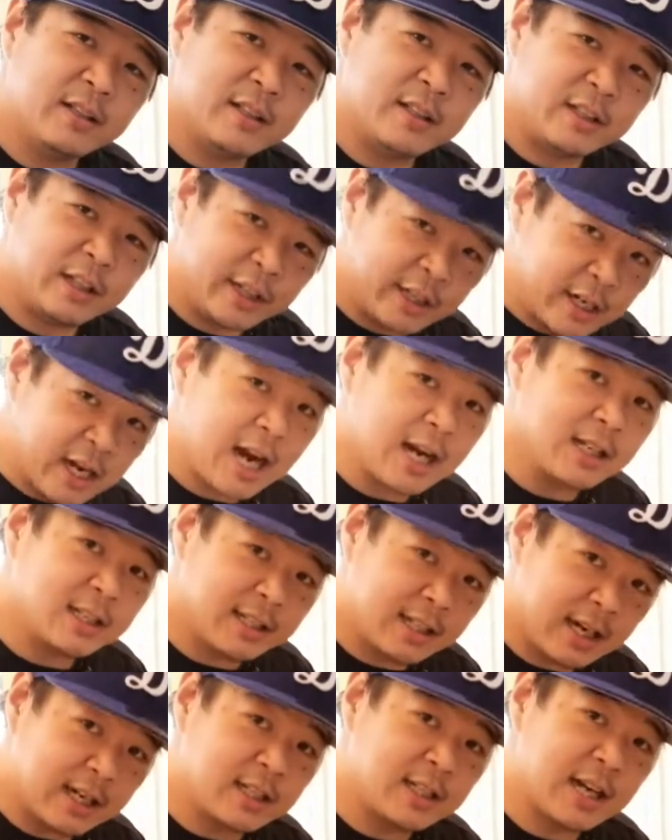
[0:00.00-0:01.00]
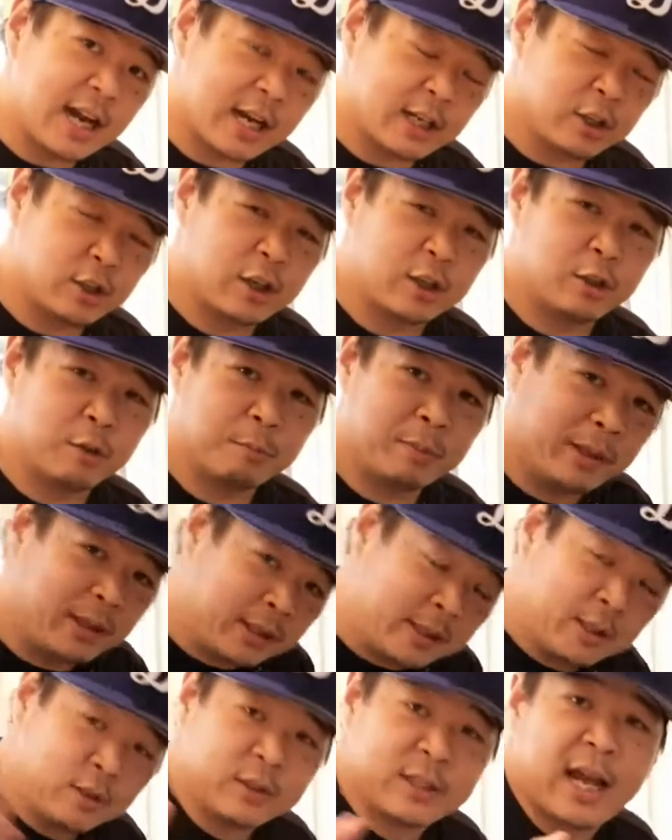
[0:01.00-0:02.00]
United States national anthem
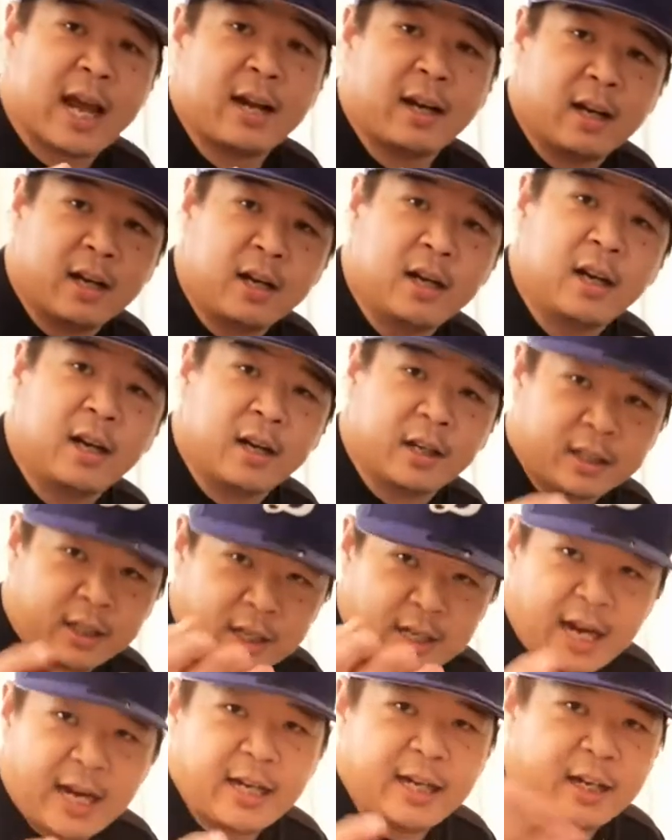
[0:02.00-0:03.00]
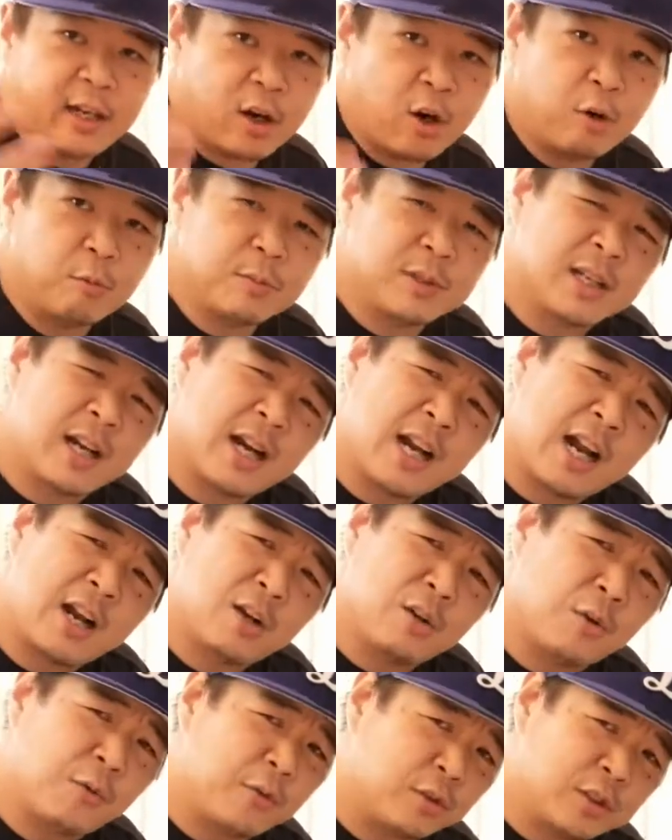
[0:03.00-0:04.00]
because it was at a Canadian home site. I
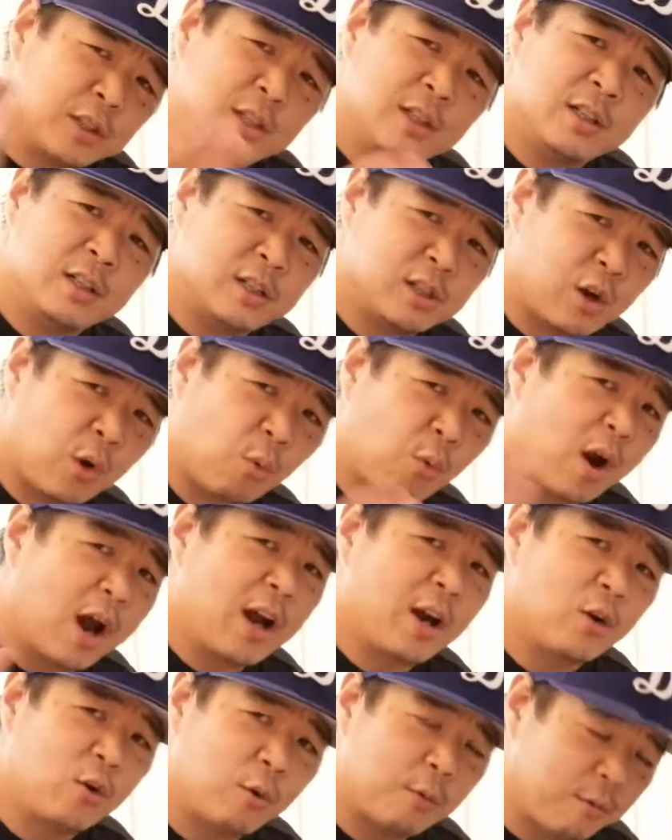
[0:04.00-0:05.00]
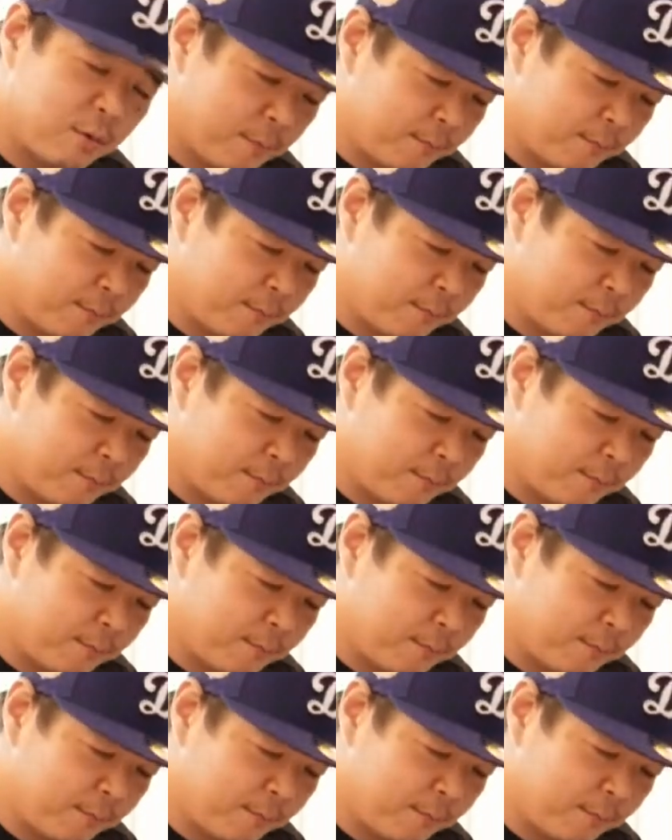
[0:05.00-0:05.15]
don't know if it was in Toronto,